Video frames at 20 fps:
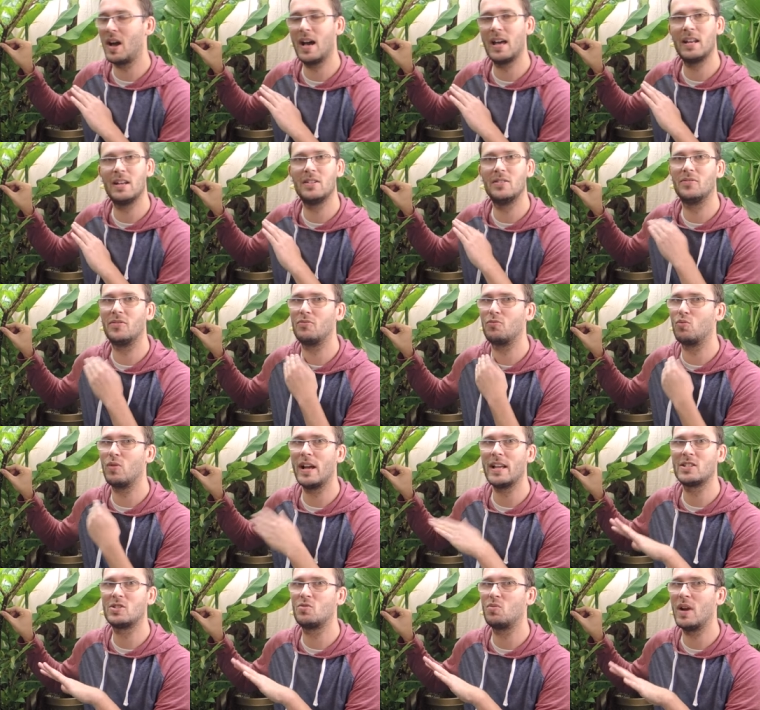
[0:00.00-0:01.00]
kind of
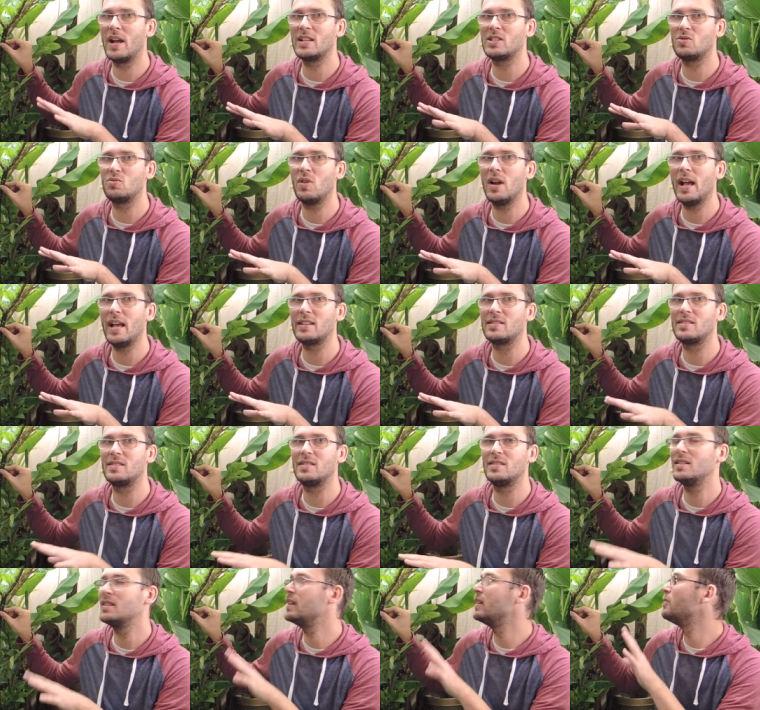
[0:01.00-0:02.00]
rest, rest,
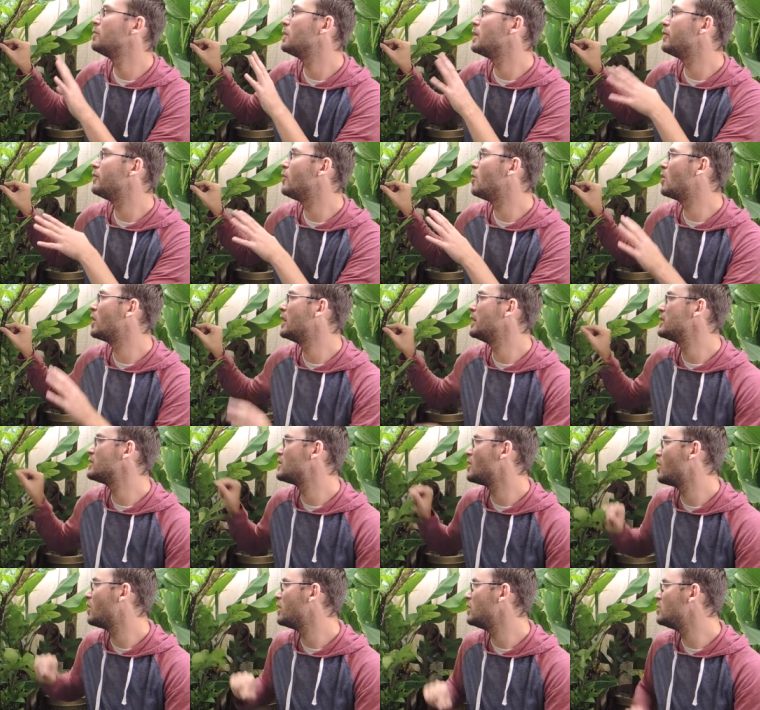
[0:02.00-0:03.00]
rest before it
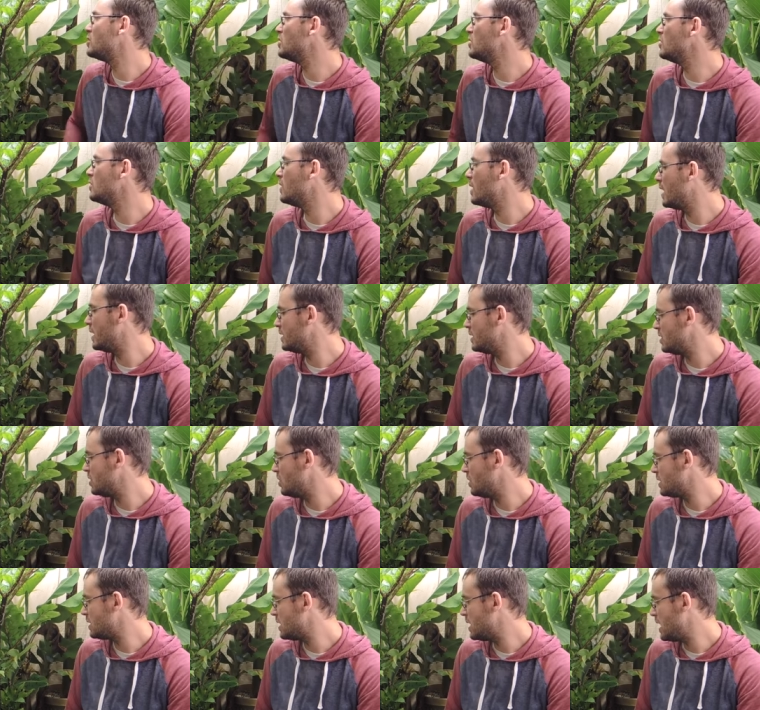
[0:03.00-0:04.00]
started to, uh, to
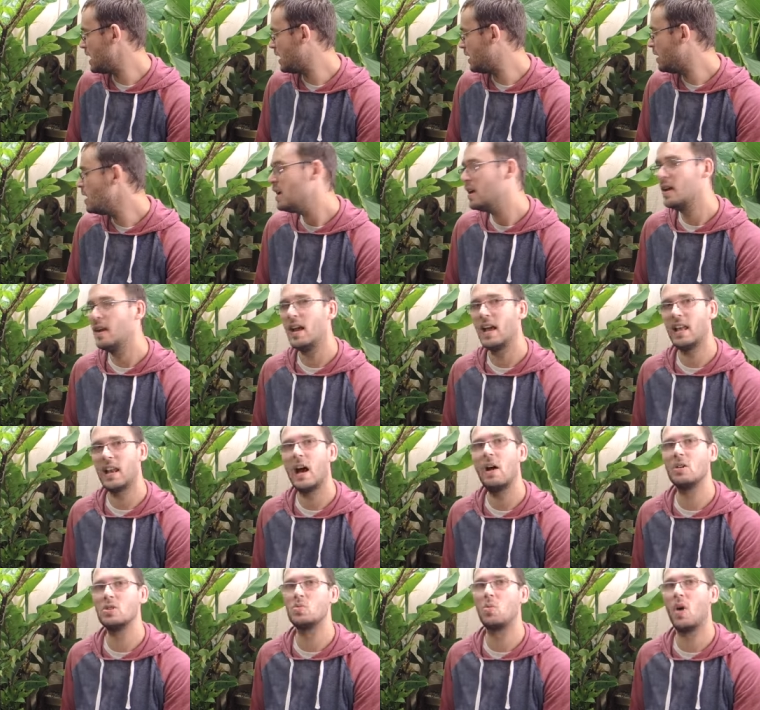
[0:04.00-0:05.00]
do its thing.
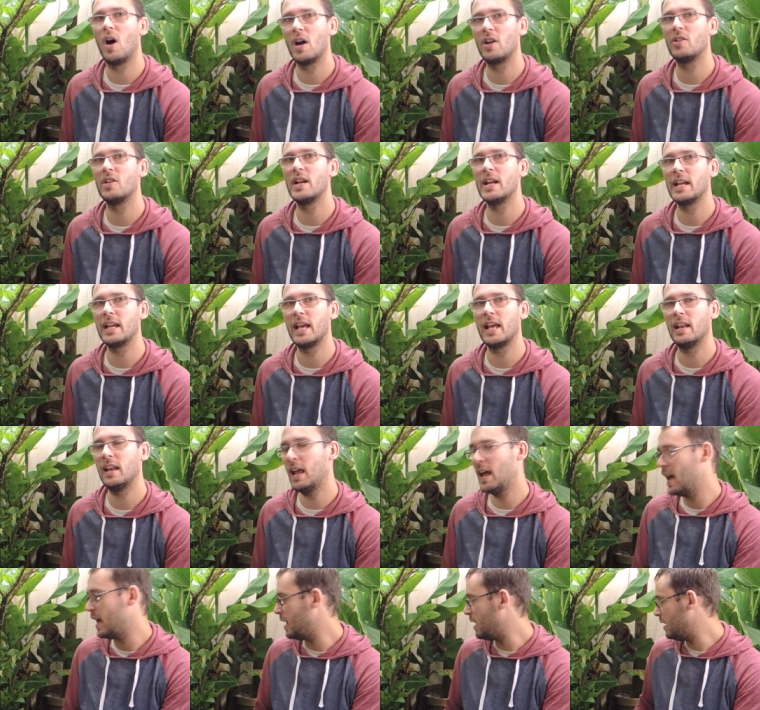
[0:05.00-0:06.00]
And I was watering,
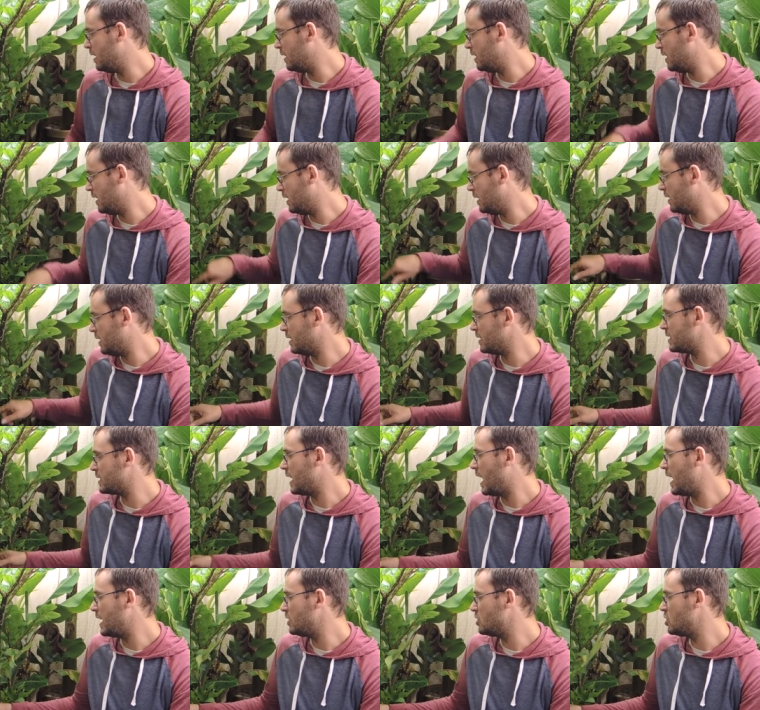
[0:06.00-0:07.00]
and, and the, the
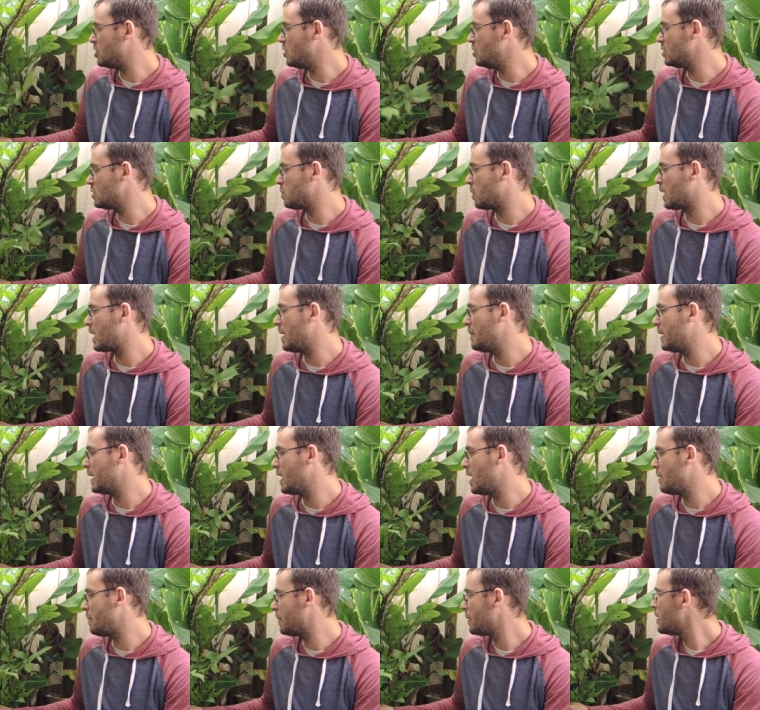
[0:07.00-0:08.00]
side shoots were
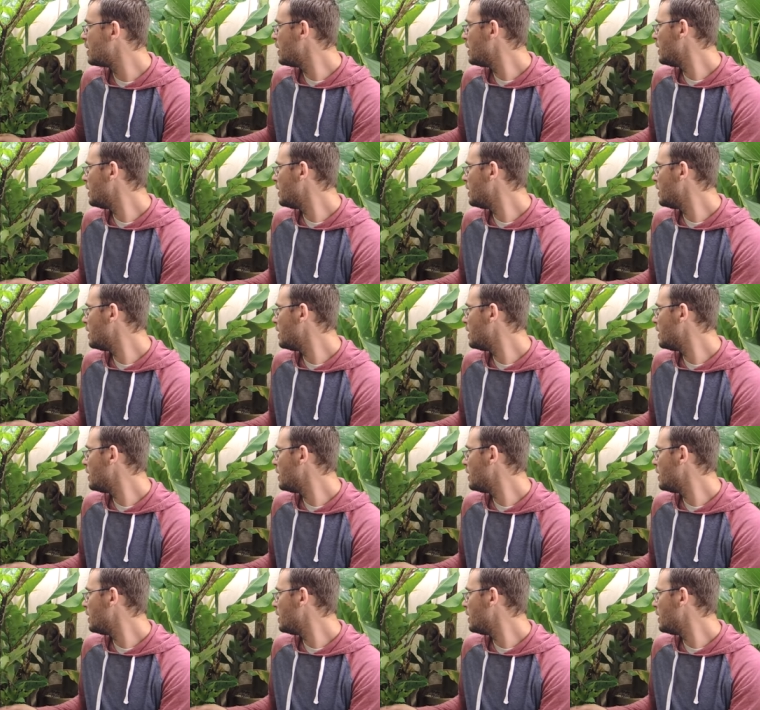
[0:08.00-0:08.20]
coming up